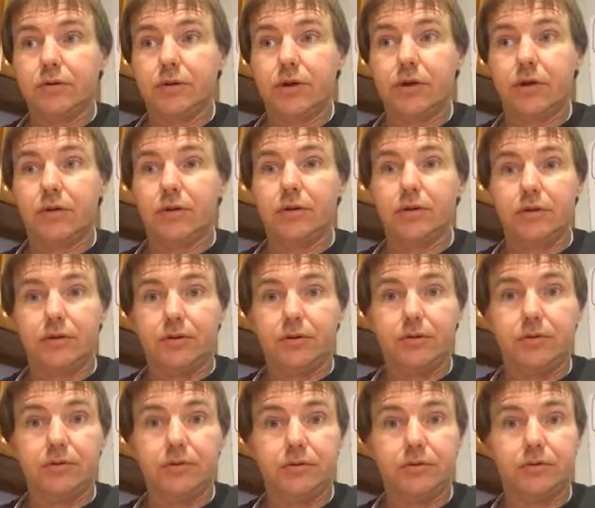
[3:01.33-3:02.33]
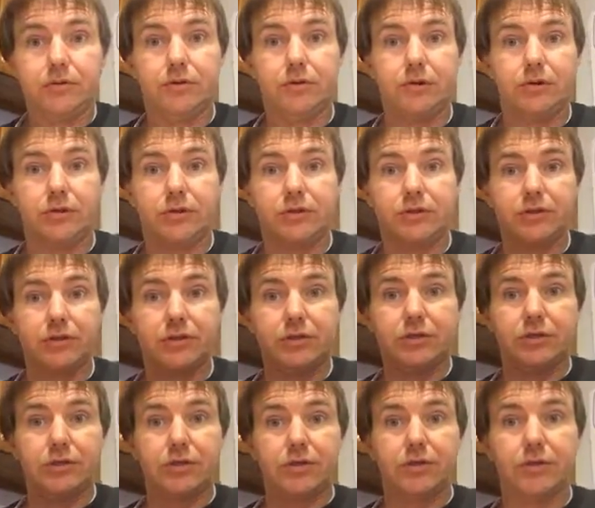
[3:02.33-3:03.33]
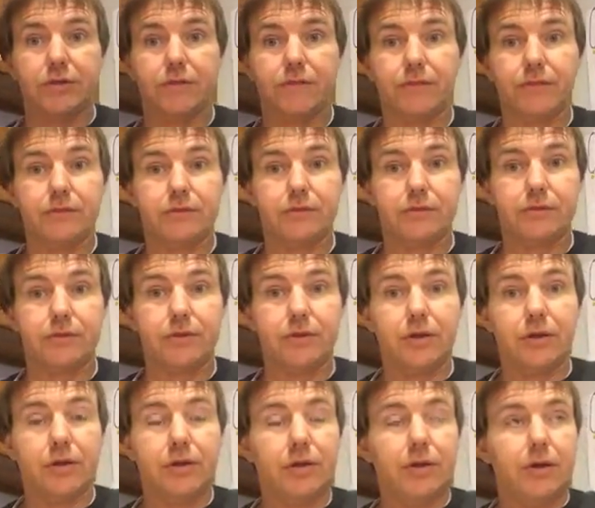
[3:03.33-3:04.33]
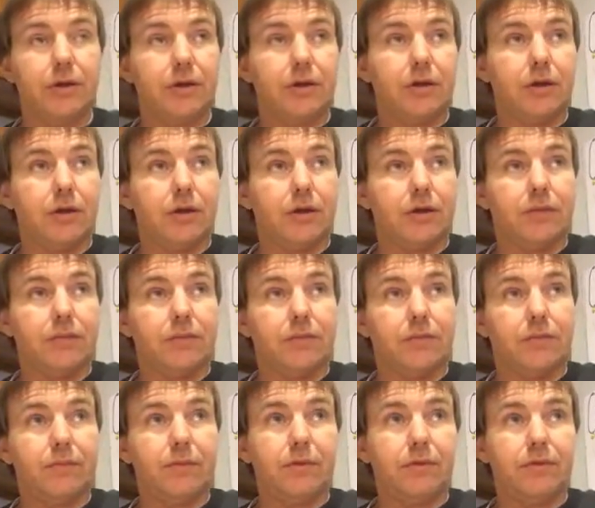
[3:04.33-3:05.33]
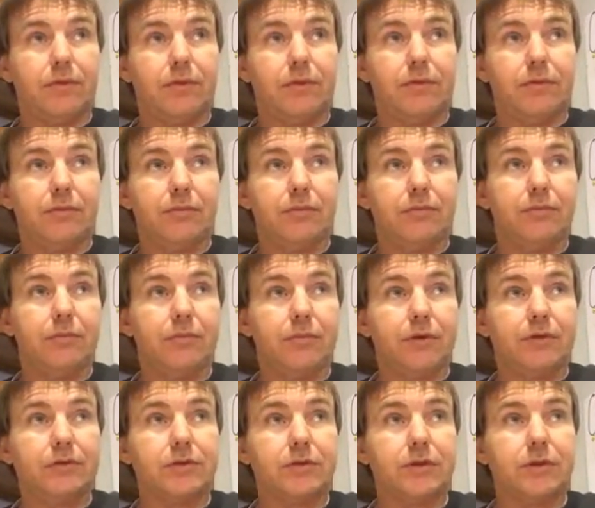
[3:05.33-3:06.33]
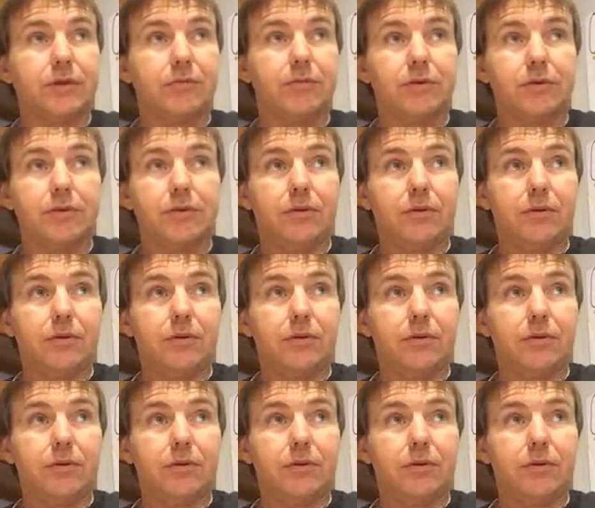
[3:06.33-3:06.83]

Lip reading: color during the season that you're fishing, maybe mix it up